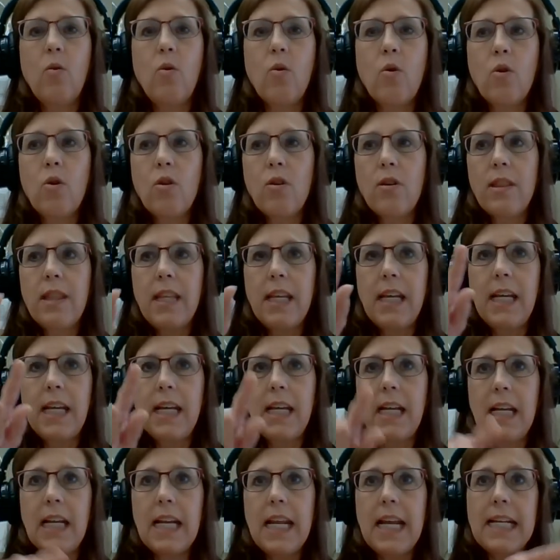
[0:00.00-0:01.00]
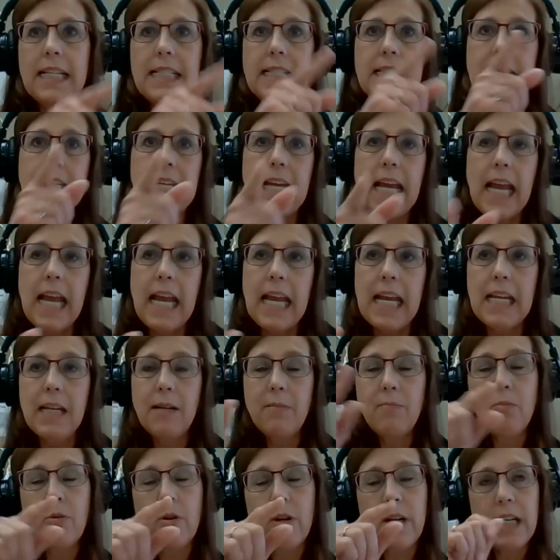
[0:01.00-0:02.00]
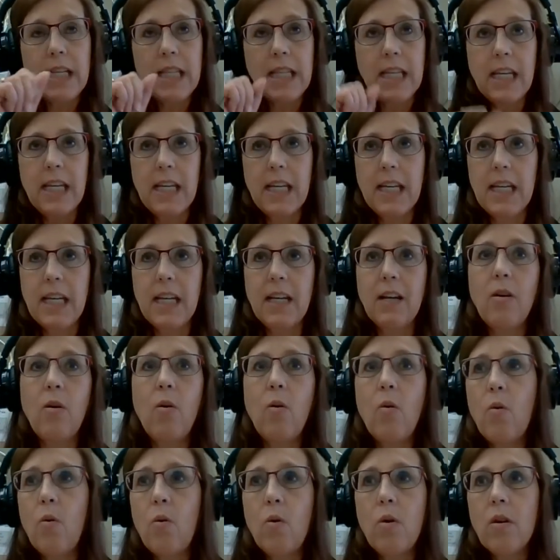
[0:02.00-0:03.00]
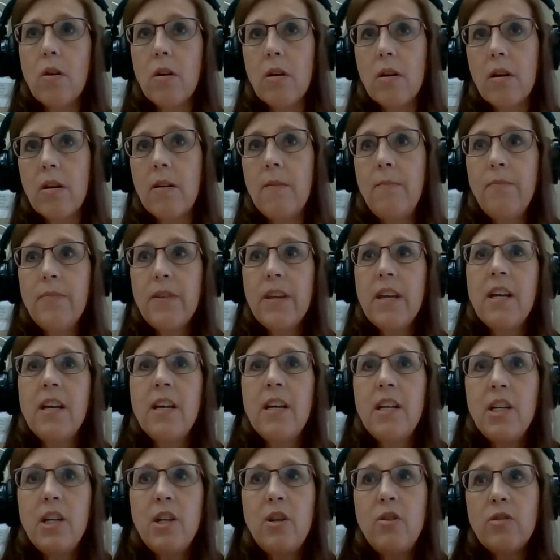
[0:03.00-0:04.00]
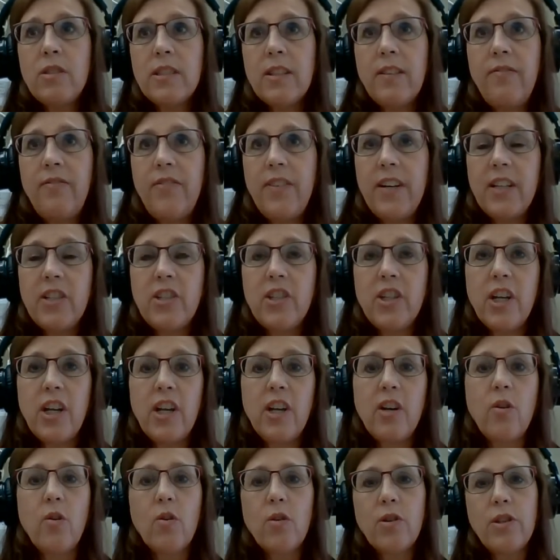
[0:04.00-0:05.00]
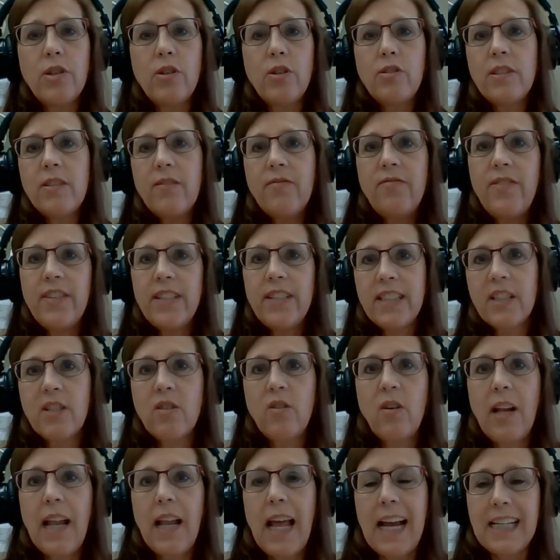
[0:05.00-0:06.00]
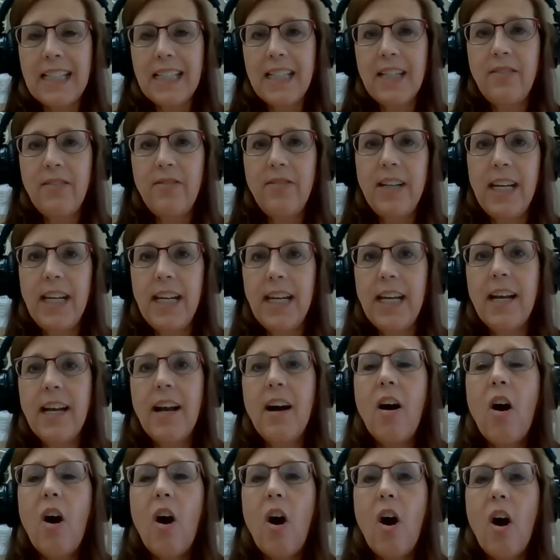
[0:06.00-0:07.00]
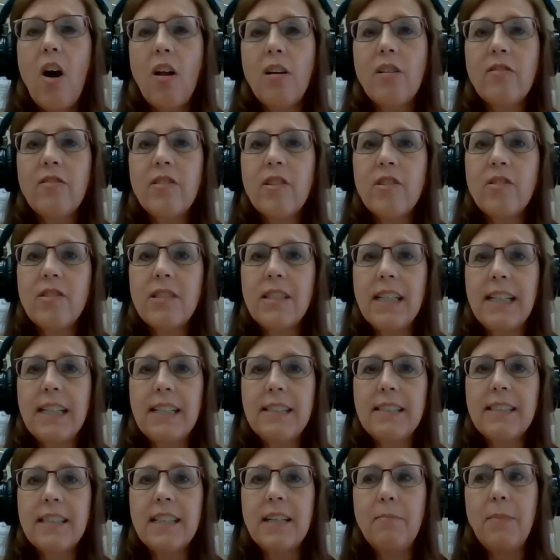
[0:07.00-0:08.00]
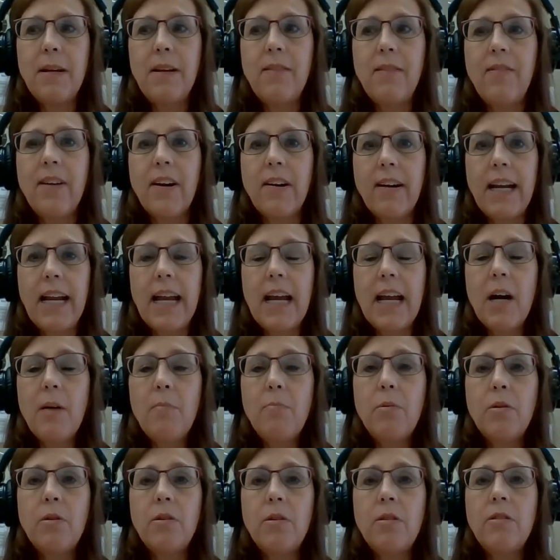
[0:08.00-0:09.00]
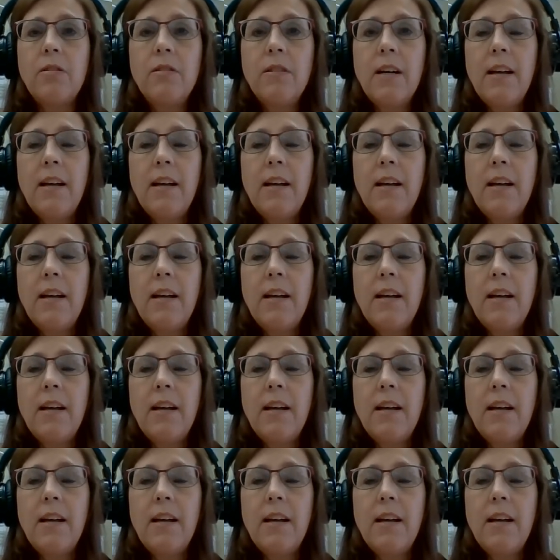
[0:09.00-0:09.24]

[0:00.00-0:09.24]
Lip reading: or the lazy eight breathing or use a fidget or do some physical activity. All of those things can be very helpful